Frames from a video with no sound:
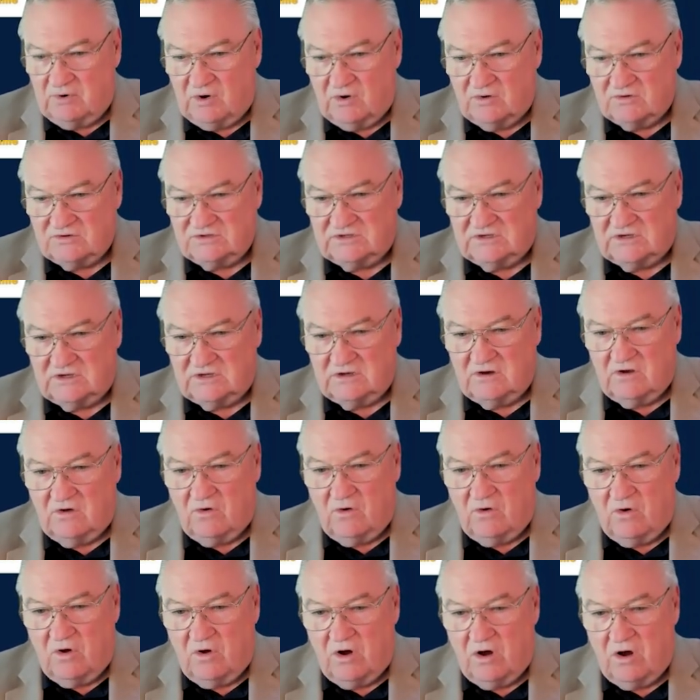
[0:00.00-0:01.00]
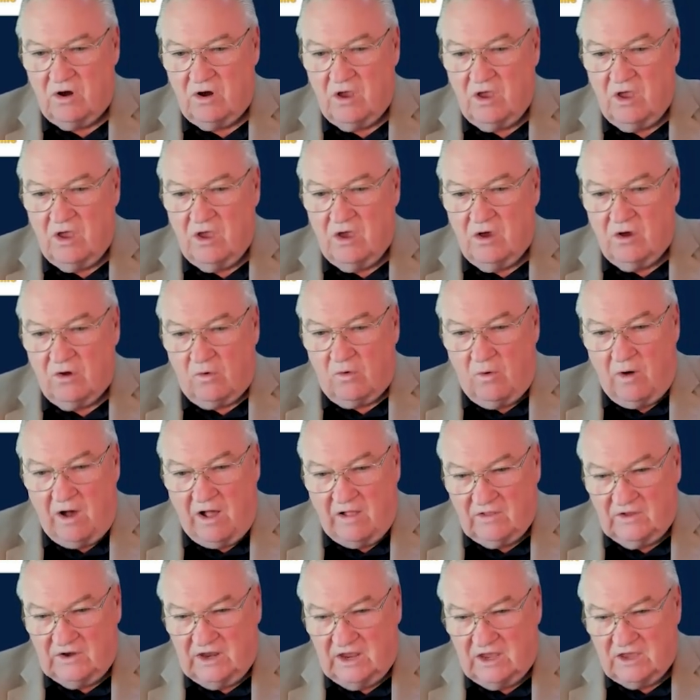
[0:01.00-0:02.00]
person or
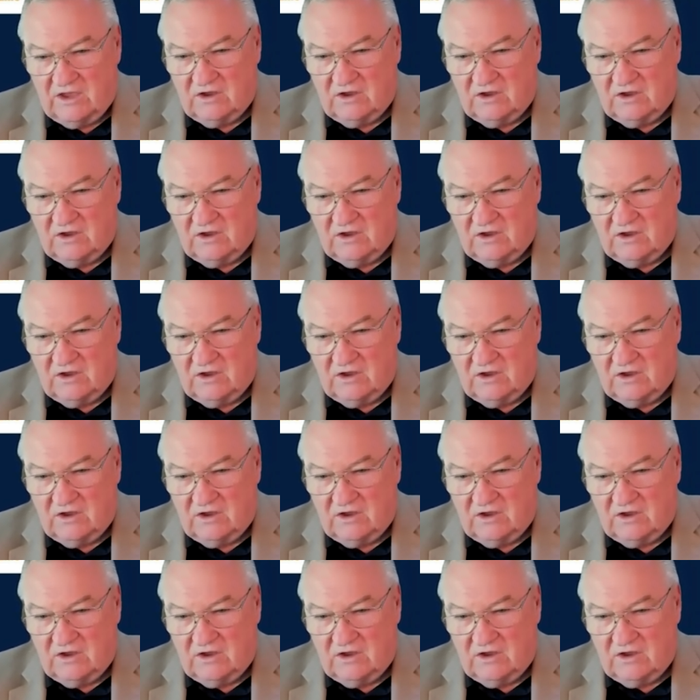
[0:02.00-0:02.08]
quality